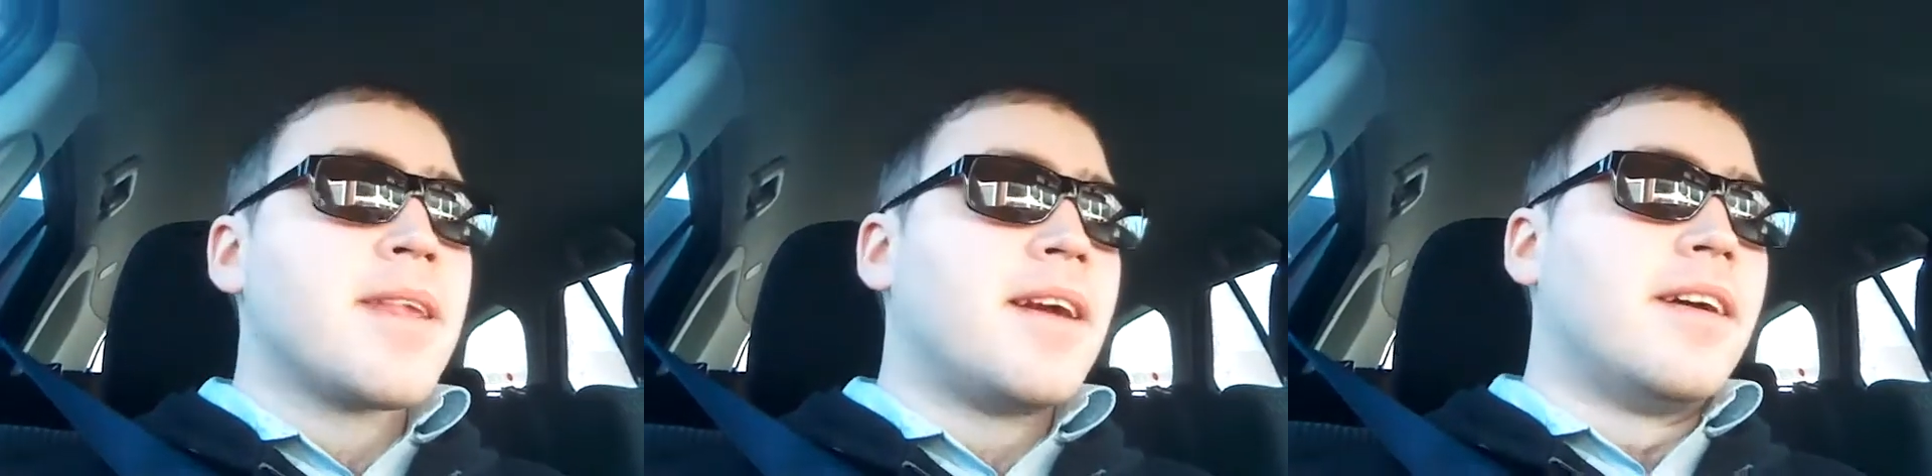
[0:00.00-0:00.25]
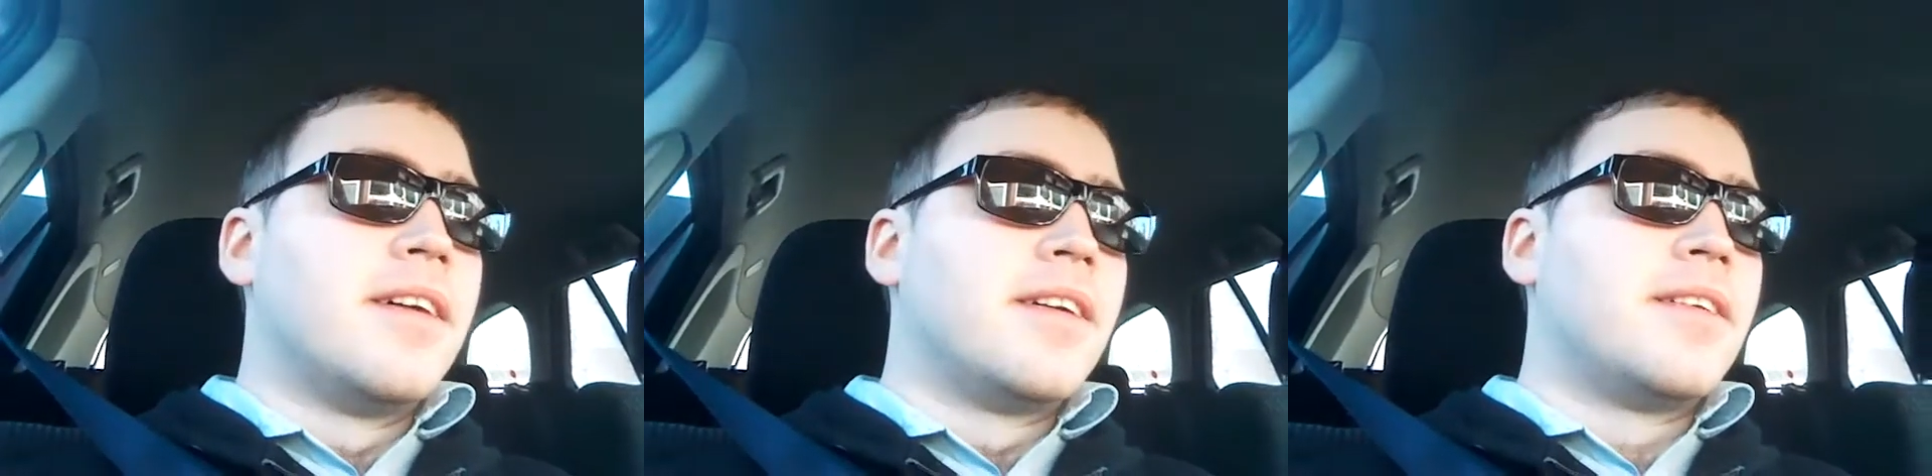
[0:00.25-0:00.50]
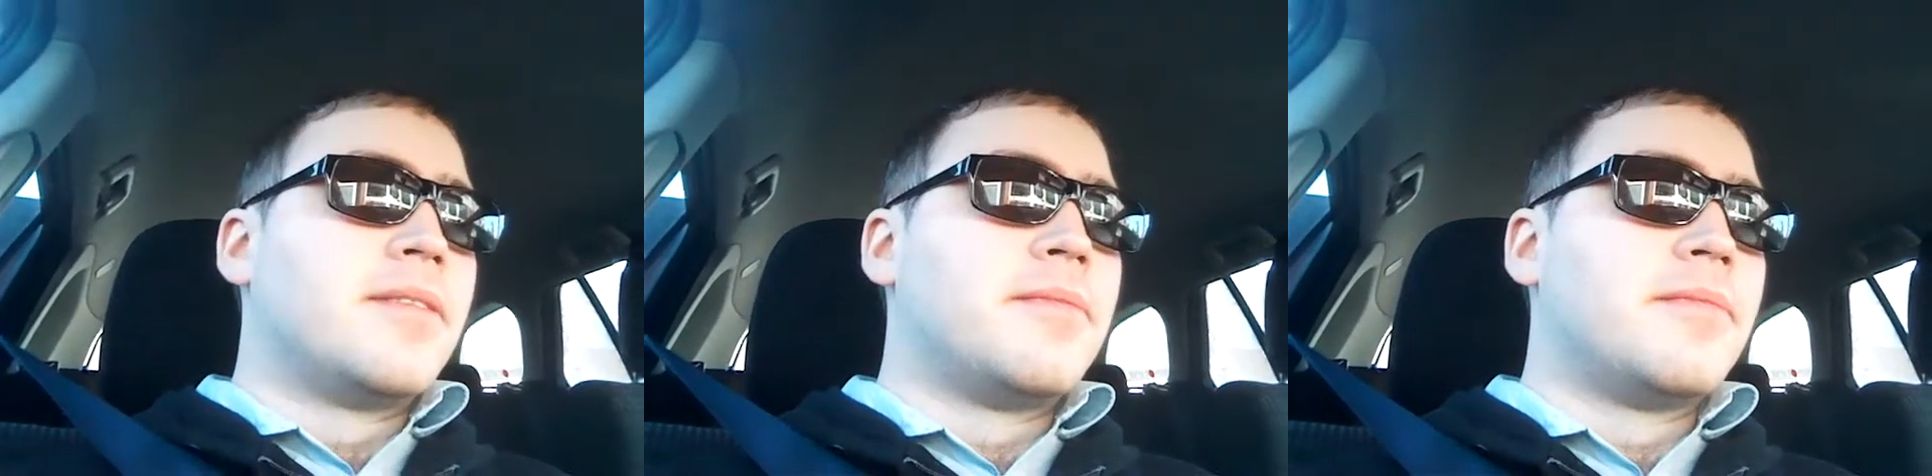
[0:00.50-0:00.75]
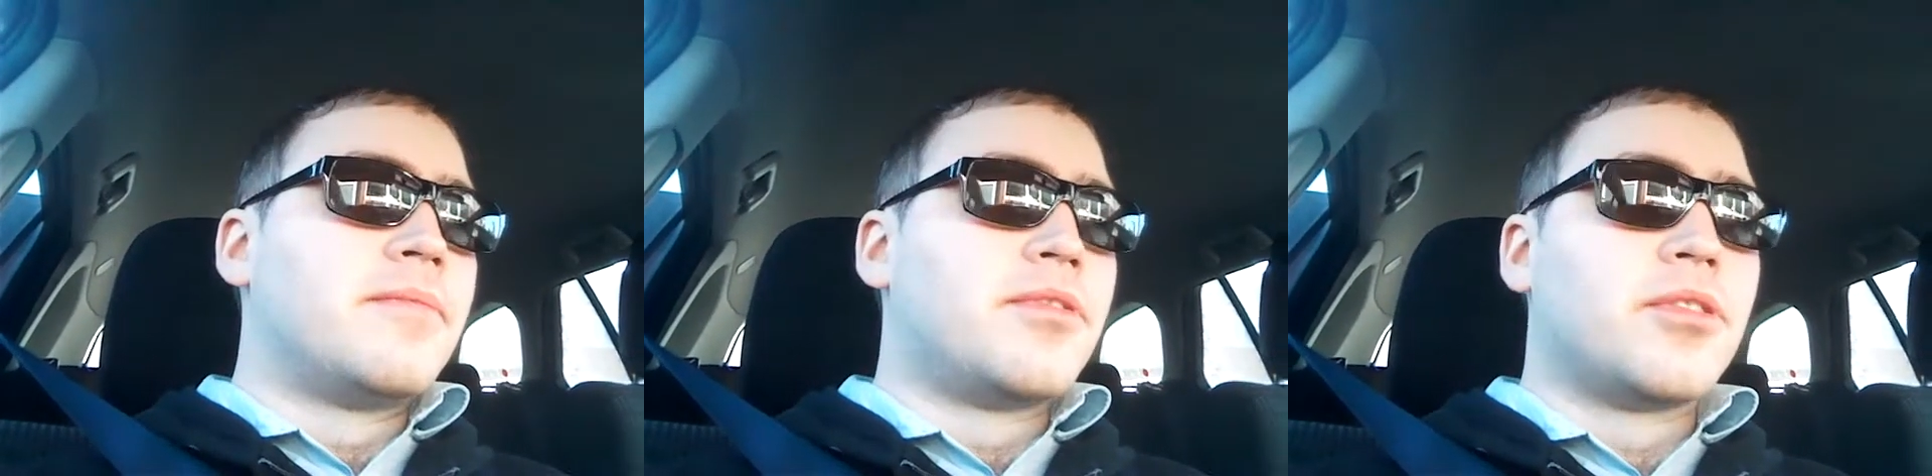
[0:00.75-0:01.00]

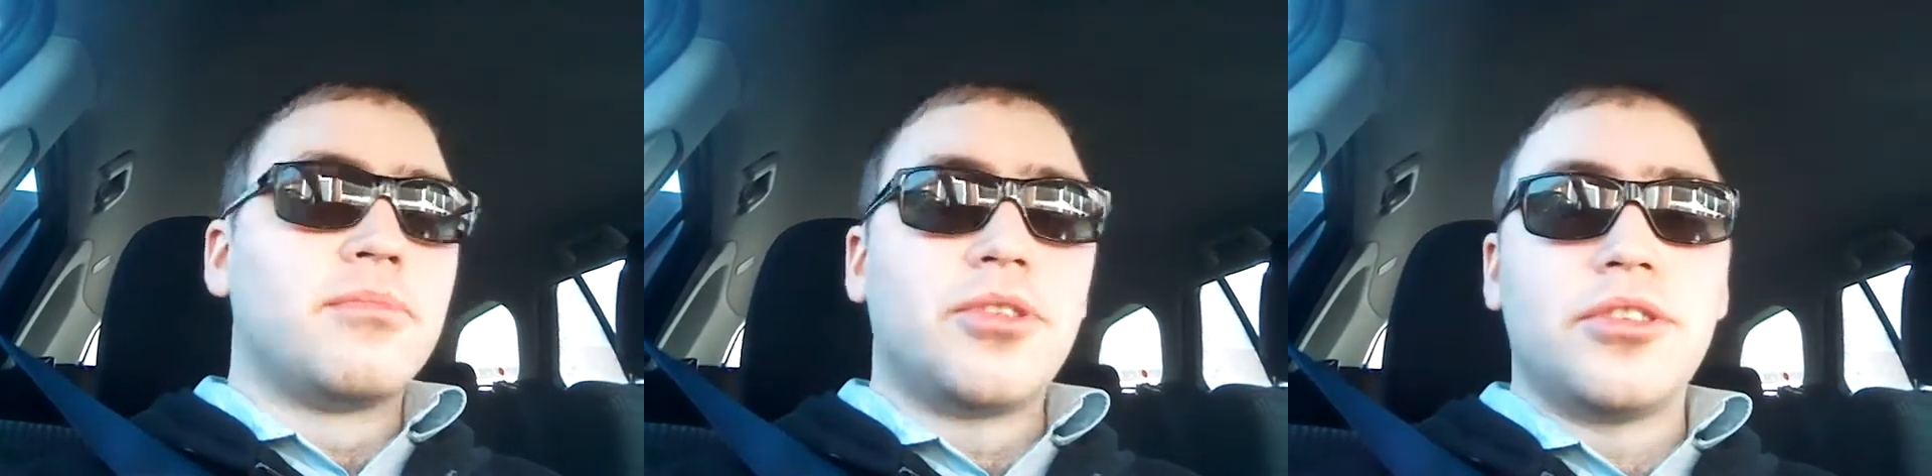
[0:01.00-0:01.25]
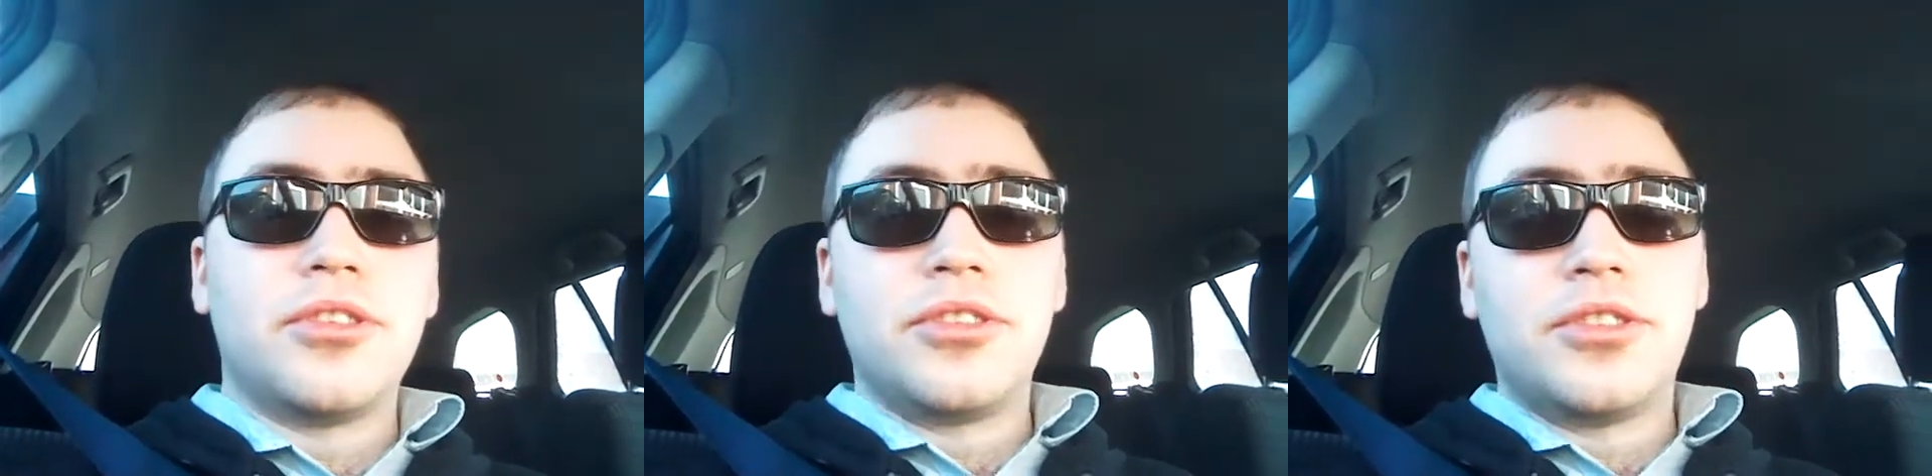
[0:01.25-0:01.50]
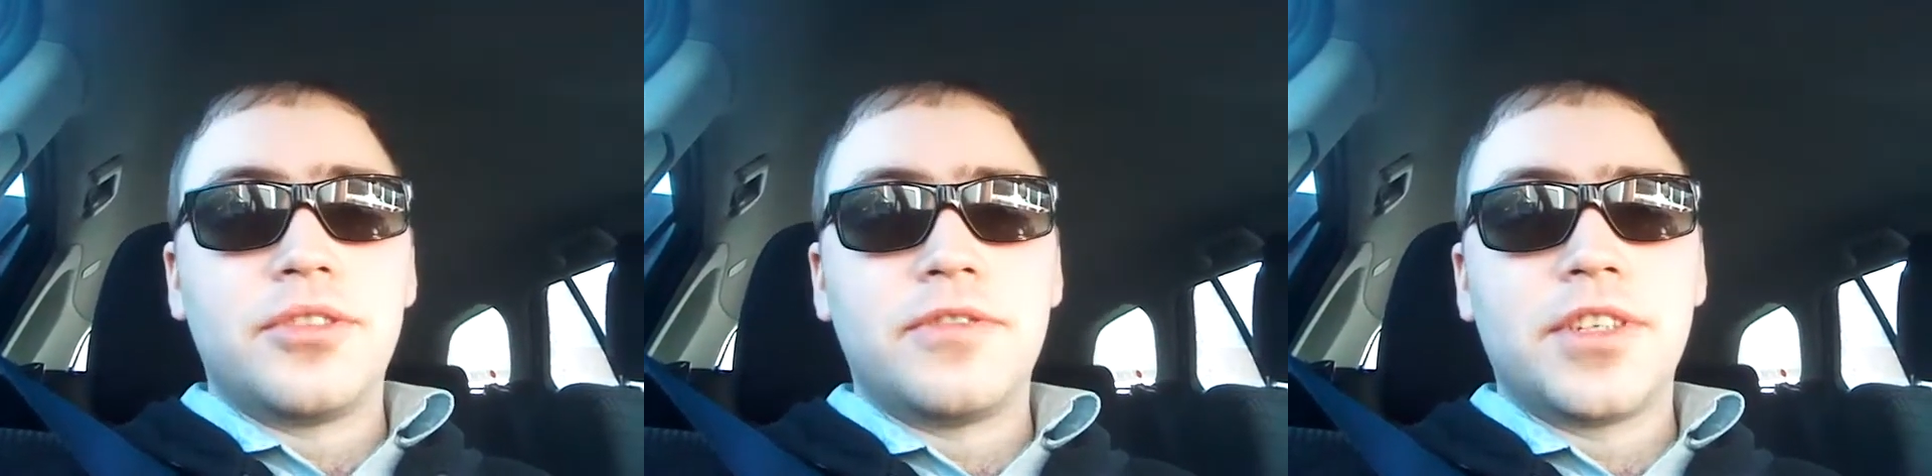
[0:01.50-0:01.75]
from your YouTube